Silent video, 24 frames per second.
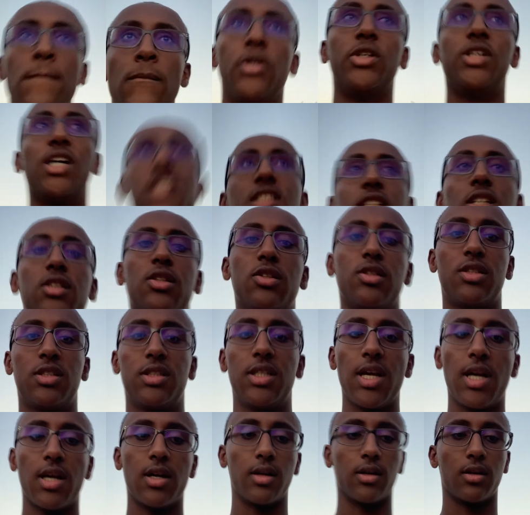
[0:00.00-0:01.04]
You guys
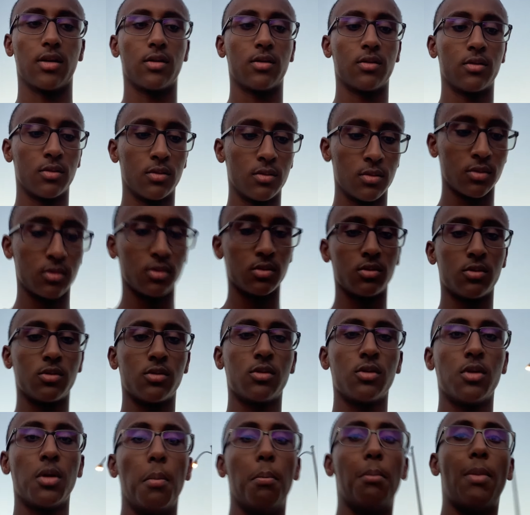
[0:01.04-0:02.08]
understand,
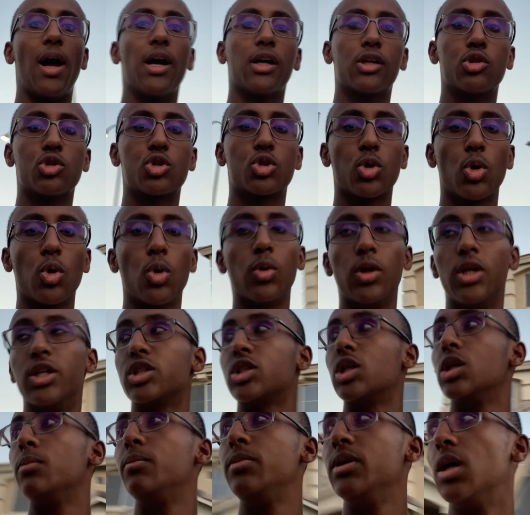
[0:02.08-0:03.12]
mind control is
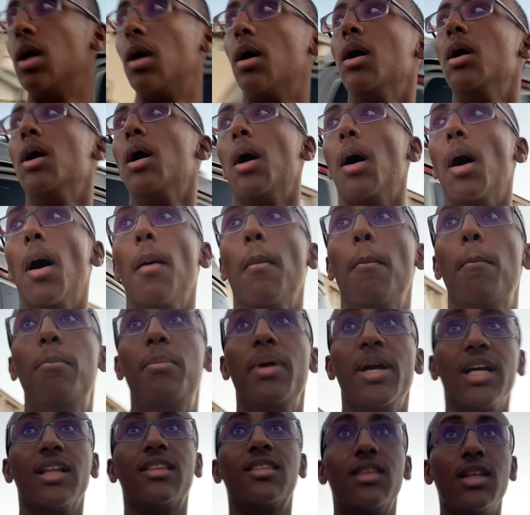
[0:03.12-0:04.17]
gonna be a, a
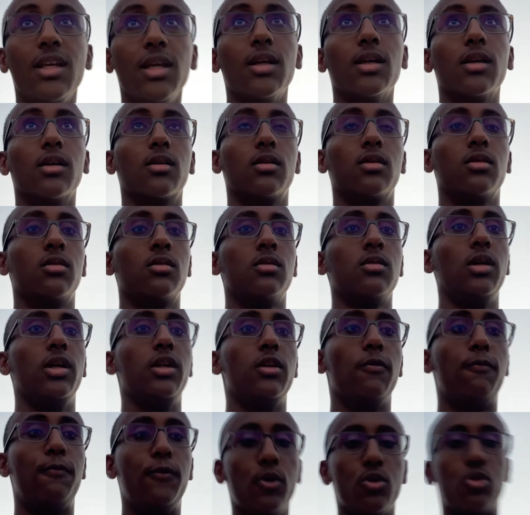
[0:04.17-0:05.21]
big thing in
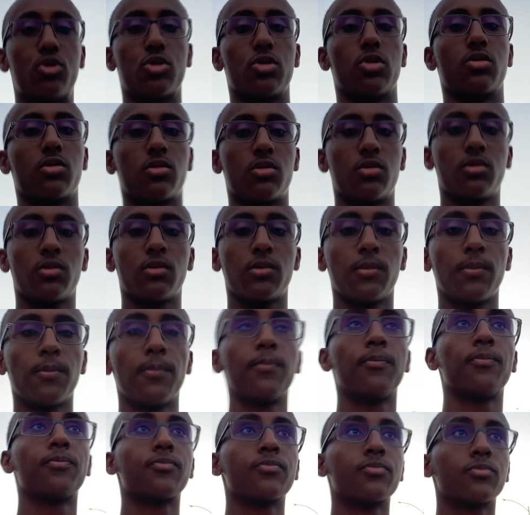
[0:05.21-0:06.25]
the future.
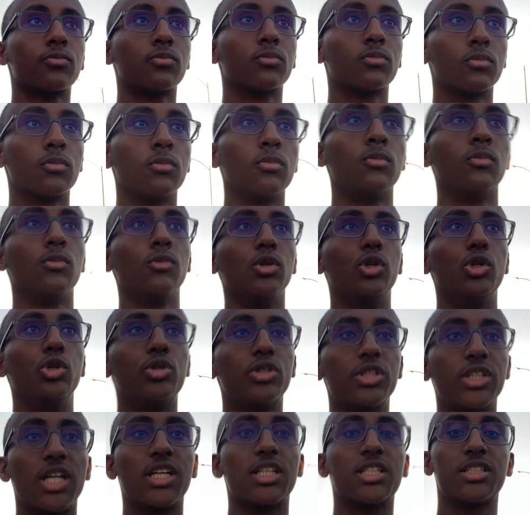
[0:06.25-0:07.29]
You
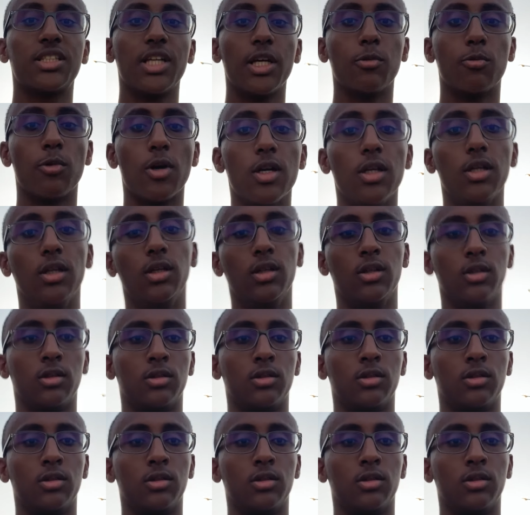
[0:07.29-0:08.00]
just gotta stay ready.